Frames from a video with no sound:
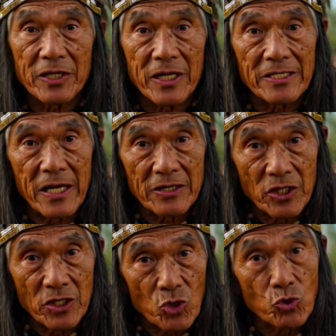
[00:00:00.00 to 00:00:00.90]
noise in our
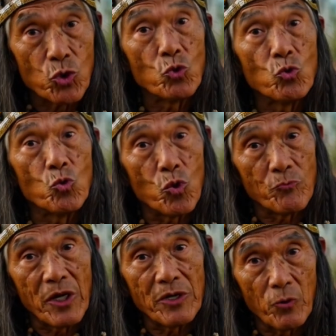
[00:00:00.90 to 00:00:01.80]
cells,
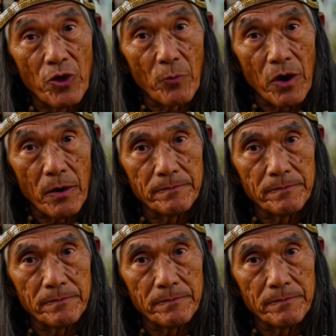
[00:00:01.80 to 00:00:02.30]
proving the cover-up.